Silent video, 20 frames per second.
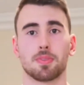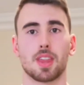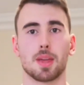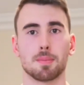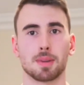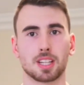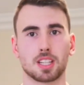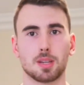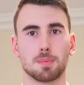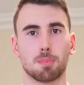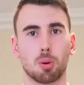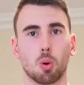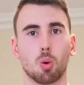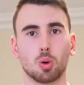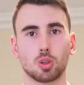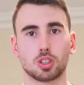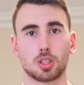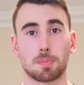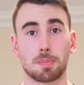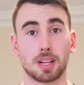They make you
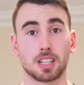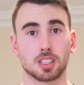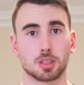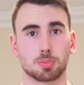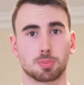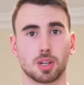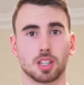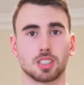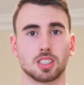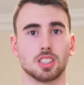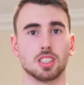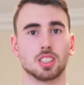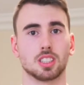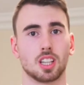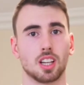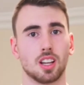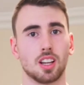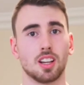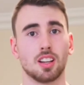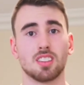pause your bench
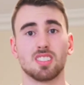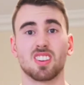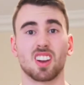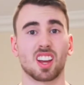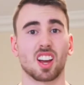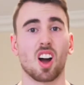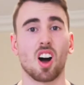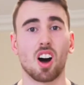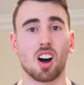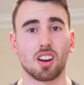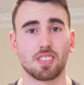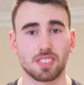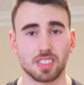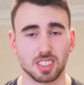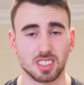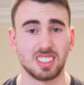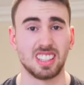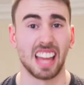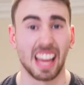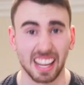presses for like half
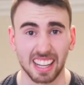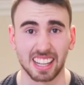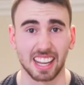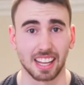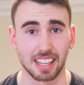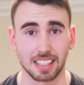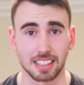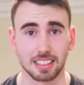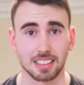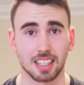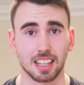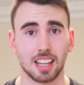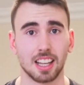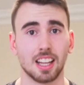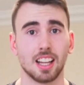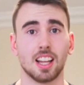a decade.